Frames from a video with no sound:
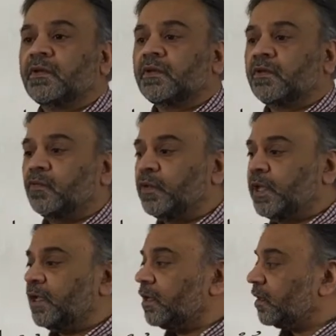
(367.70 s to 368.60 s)

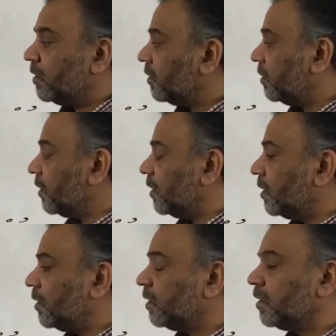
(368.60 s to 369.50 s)
we
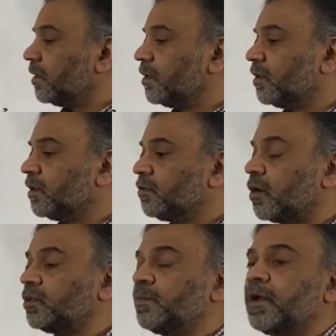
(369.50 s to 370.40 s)

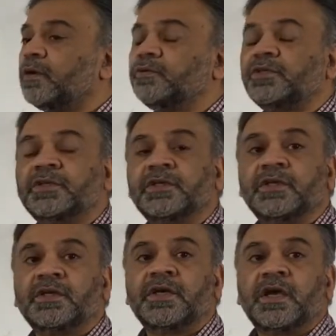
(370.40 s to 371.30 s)
talked about,
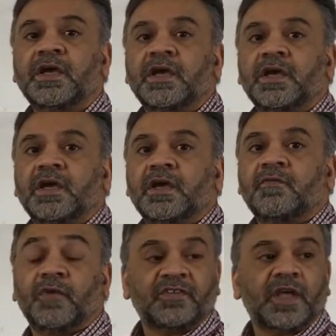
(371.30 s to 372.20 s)

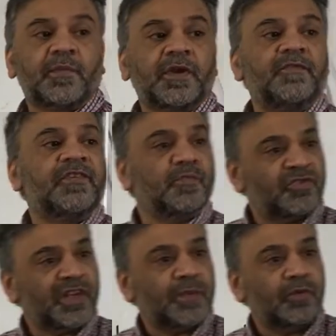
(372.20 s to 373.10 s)
for example, if it is
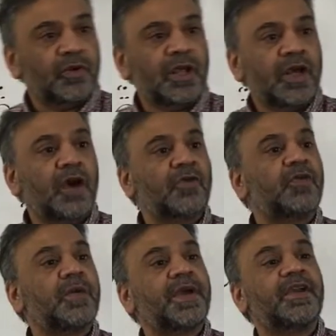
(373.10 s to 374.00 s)
Muslimun, how do I
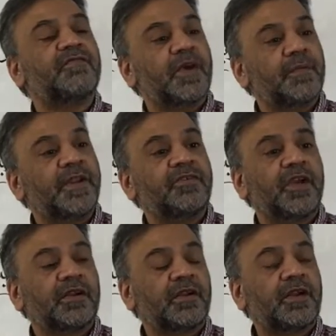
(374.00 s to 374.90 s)
make it feminine
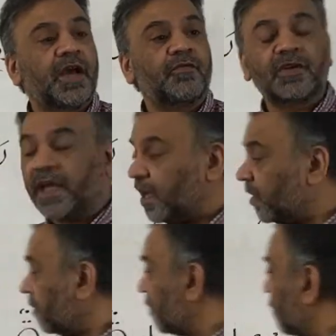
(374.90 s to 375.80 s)
gender? I would add
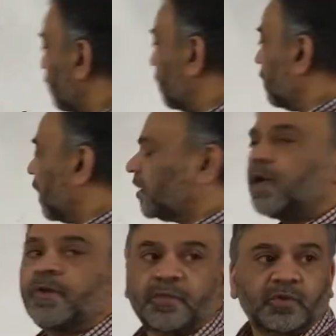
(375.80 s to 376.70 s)
a ta
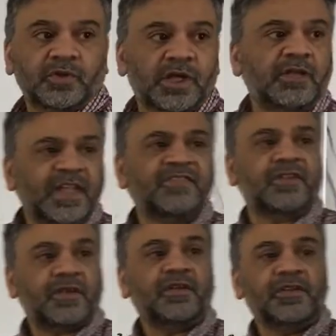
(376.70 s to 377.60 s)
marbuta. That is
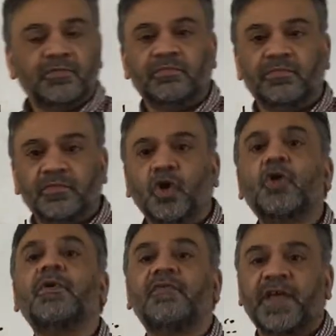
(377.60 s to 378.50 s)
a
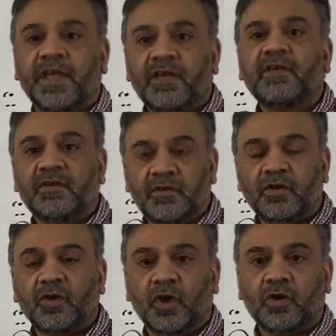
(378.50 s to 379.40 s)
normal way
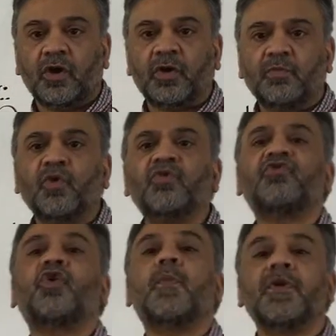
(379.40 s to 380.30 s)
or most
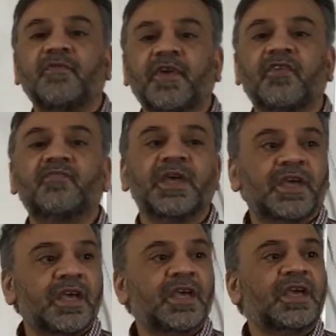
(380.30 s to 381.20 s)
common way of
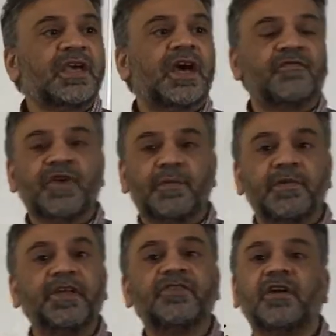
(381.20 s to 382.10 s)
making a feminine
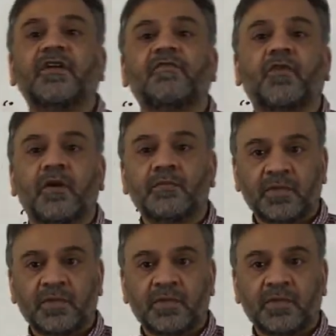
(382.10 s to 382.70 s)
gender from